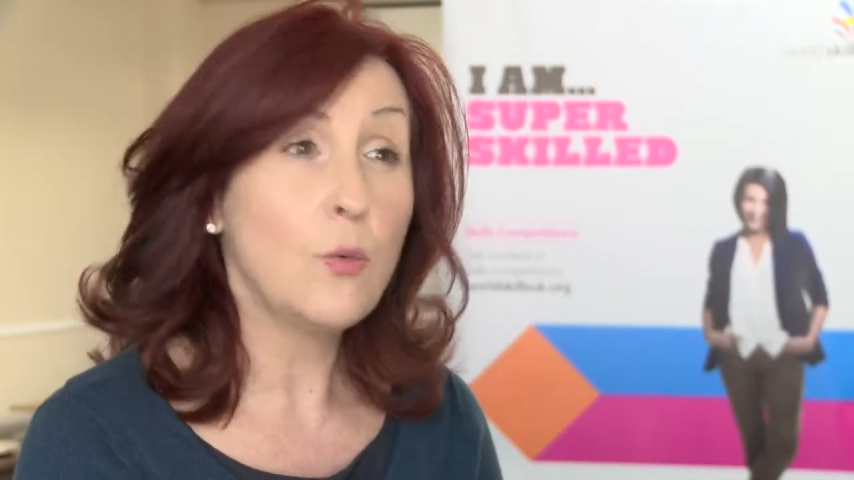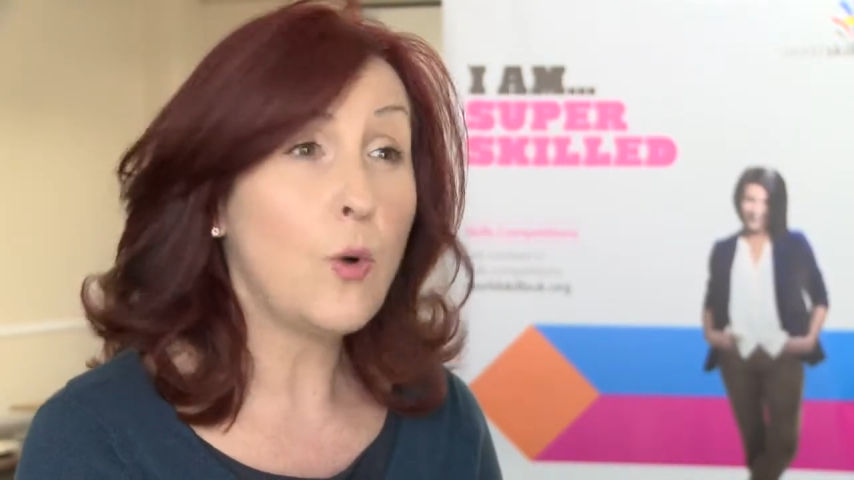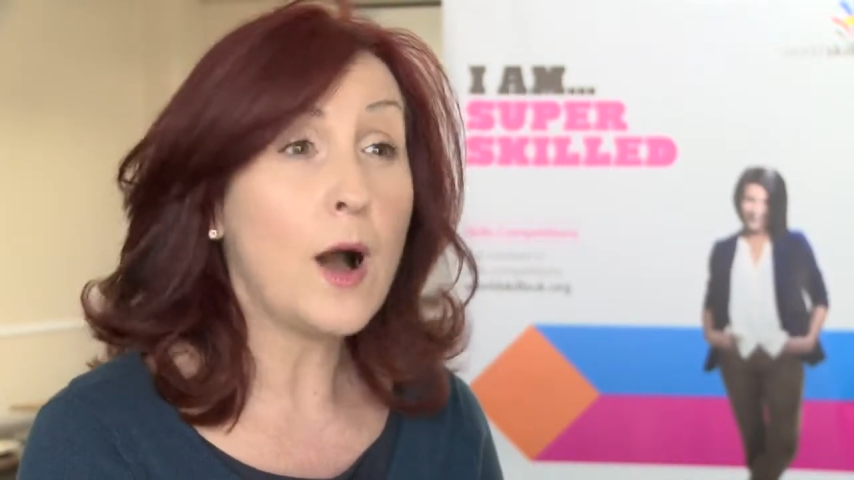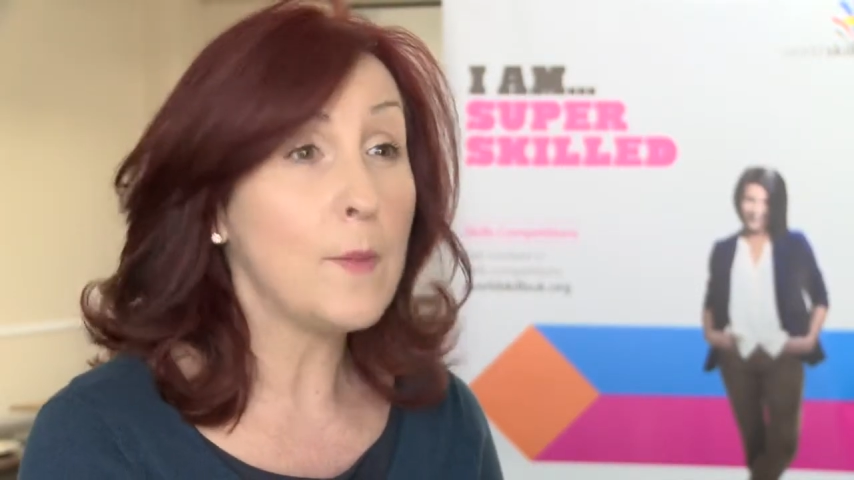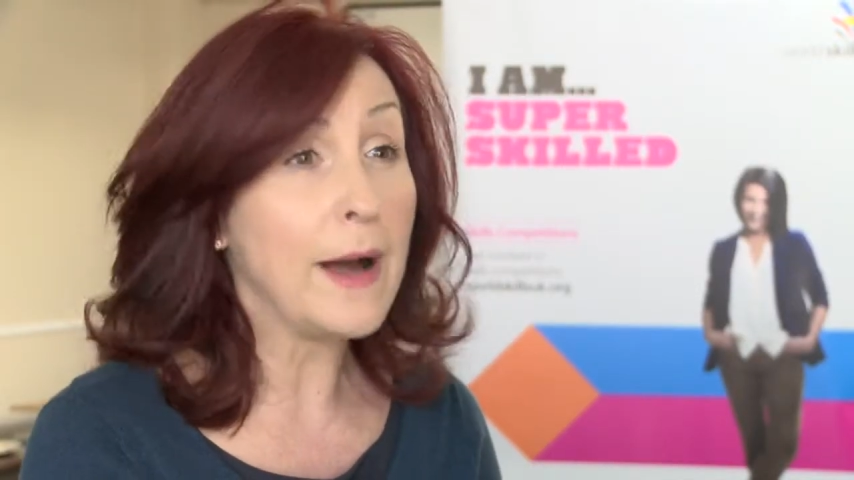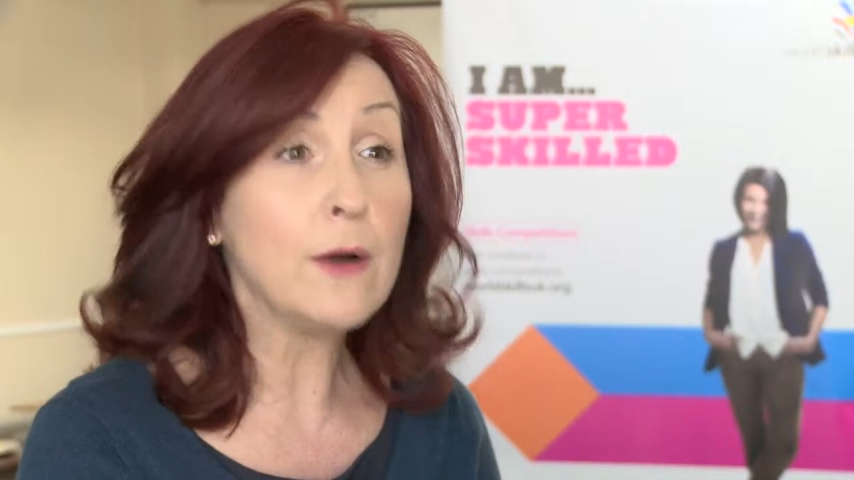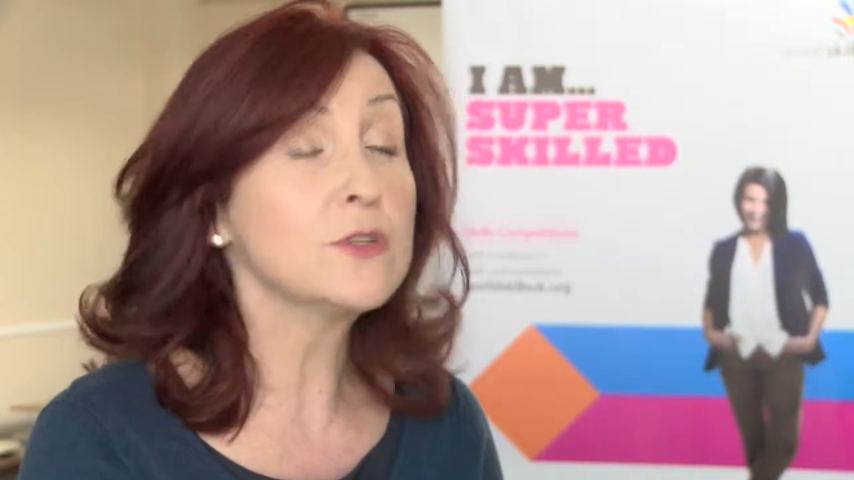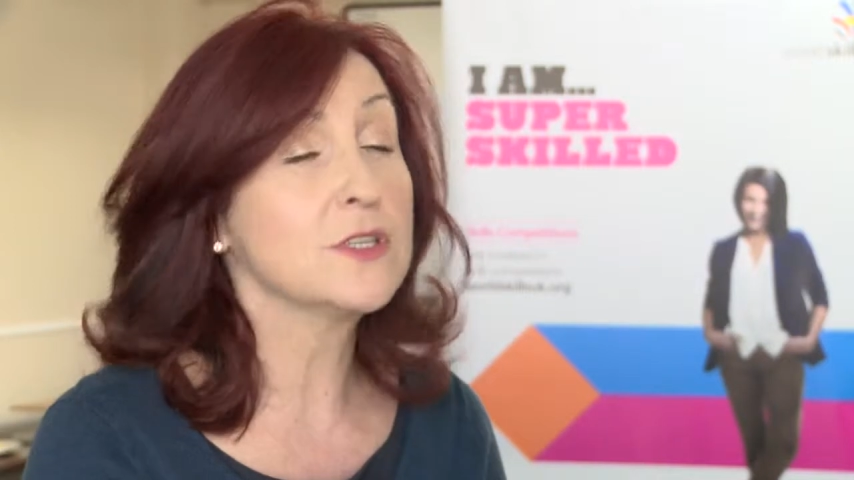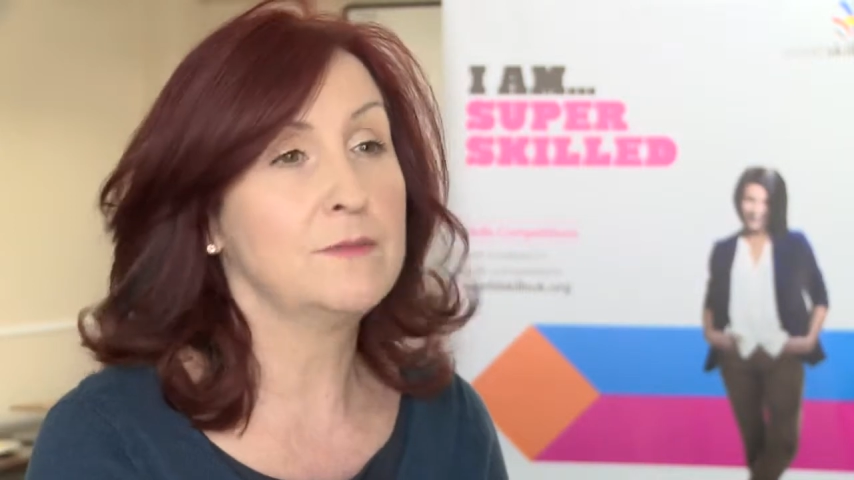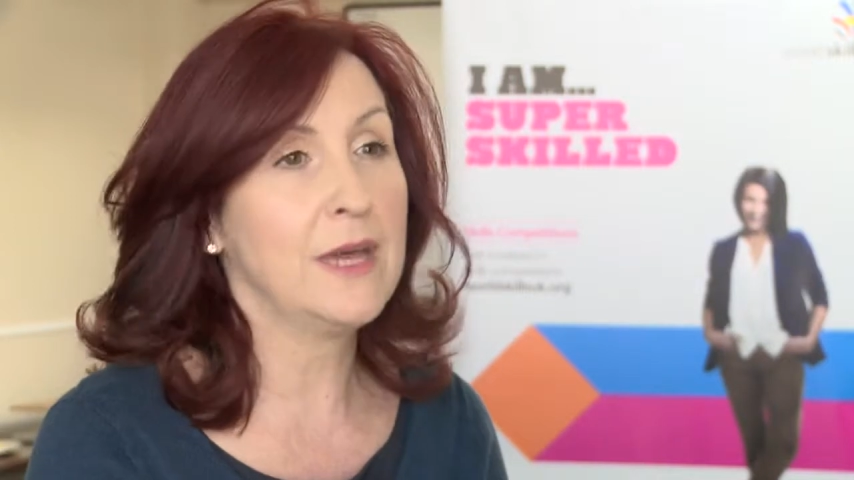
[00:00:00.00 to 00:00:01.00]
what
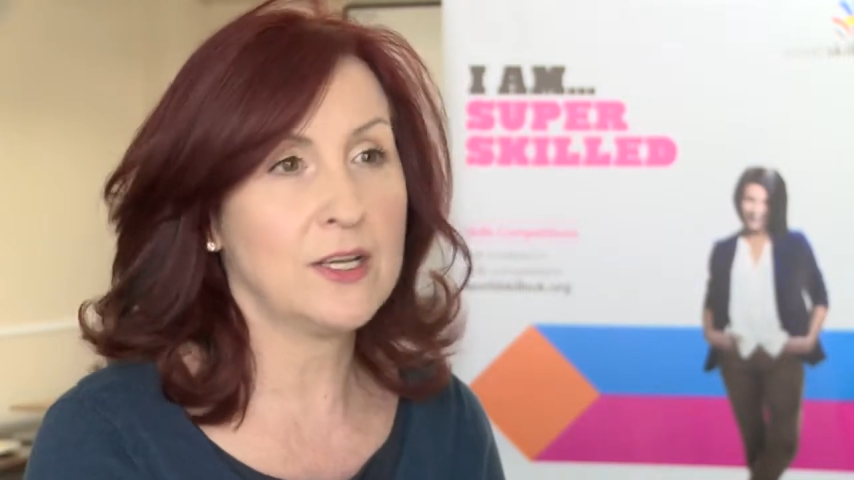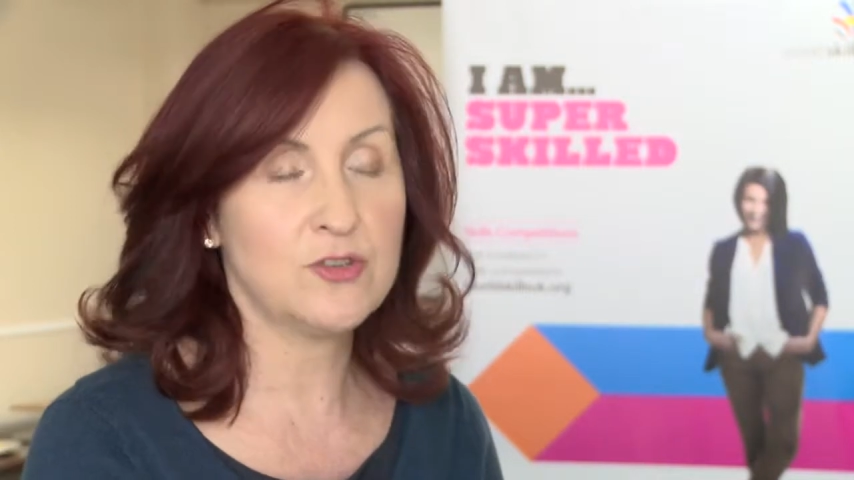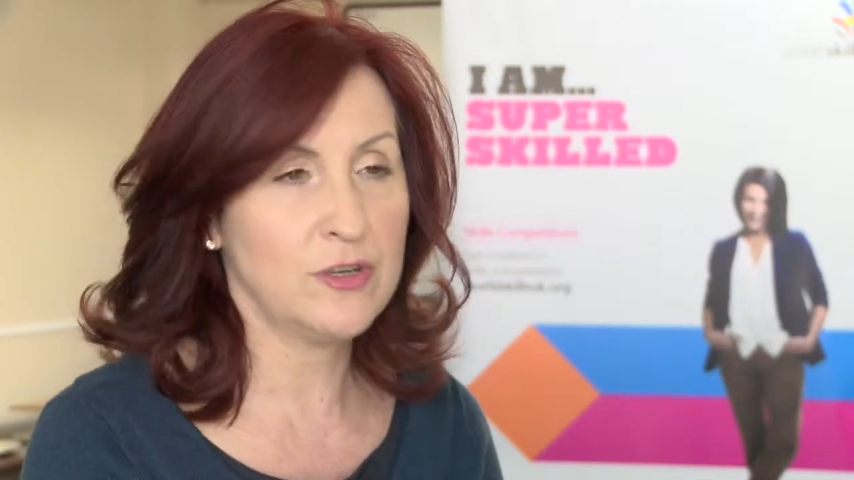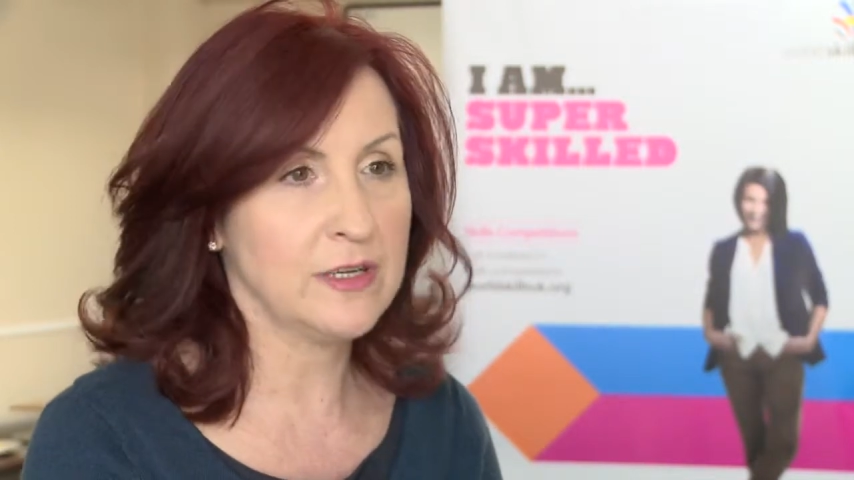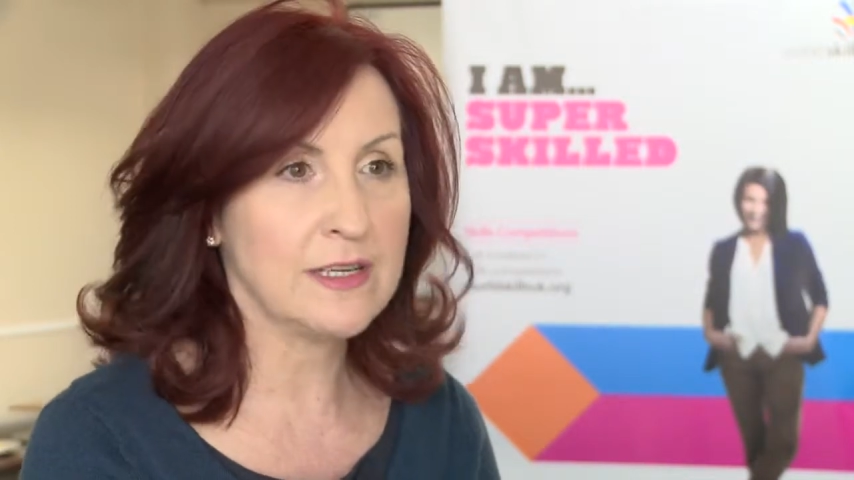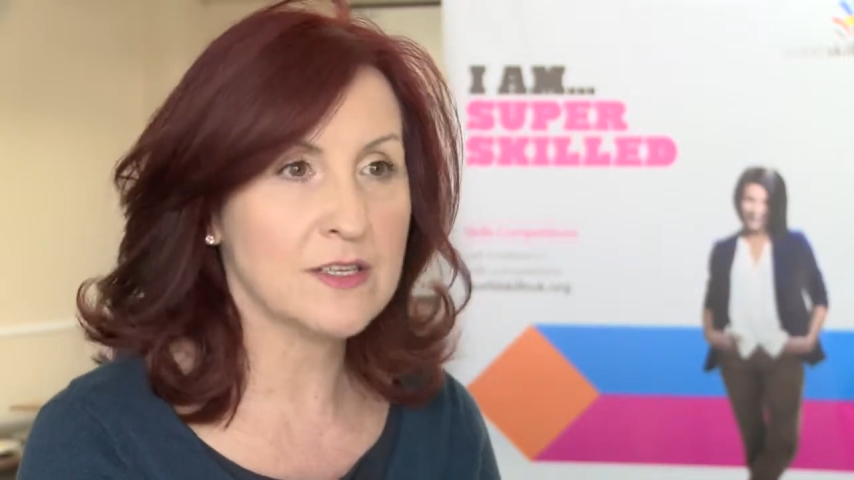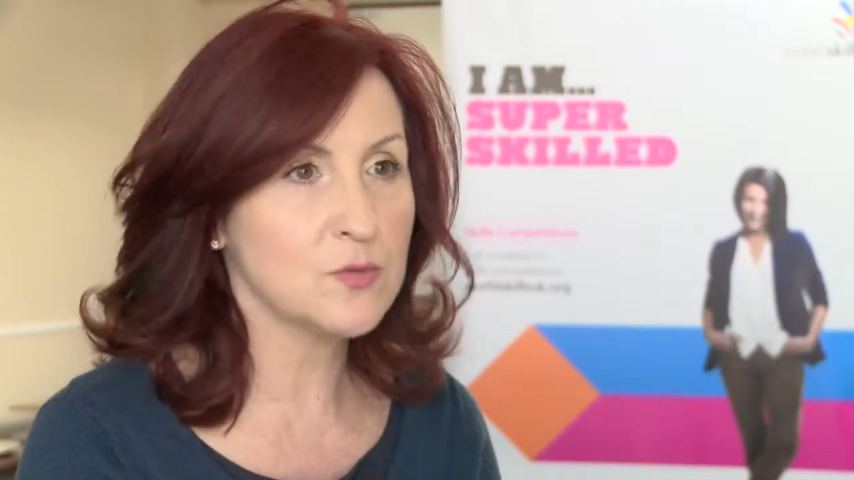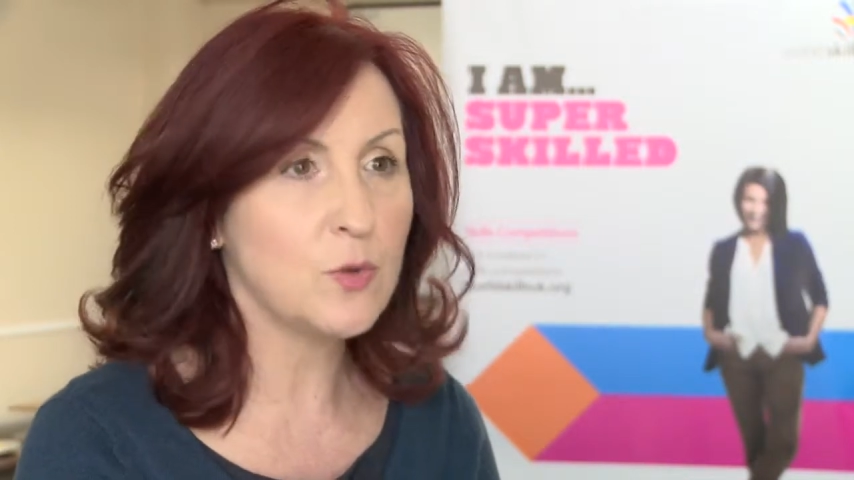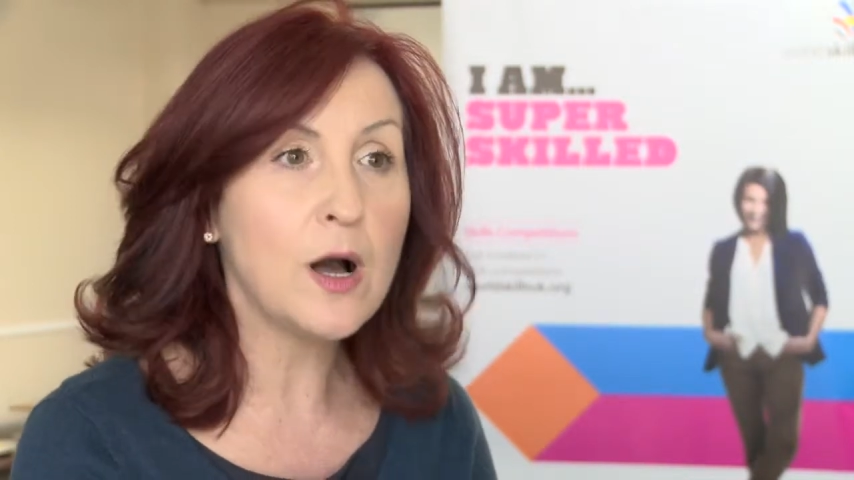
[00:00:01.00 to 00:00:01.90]
about mechatronics?